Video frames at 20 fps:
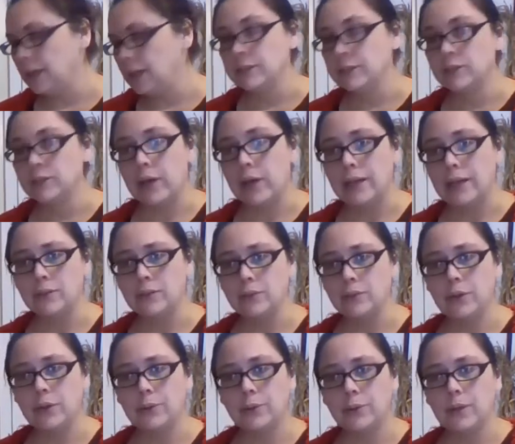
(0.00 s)
So I don't
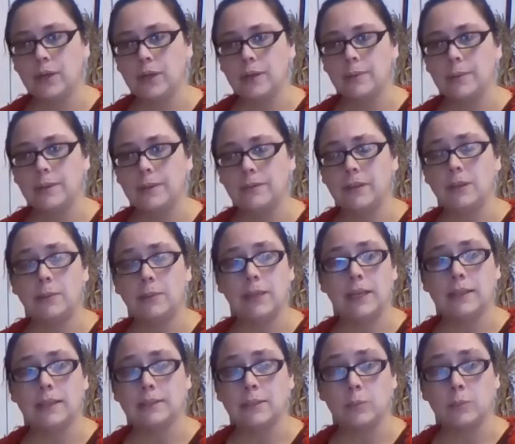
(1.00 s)
know if anybody
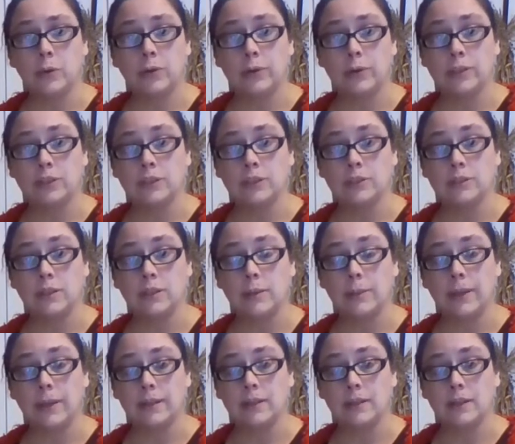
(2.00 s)
has any more questions
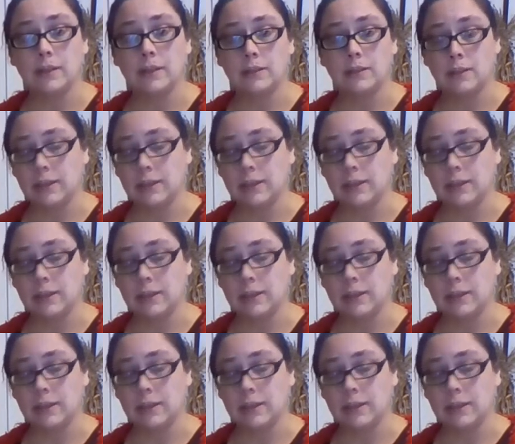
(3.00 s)
about the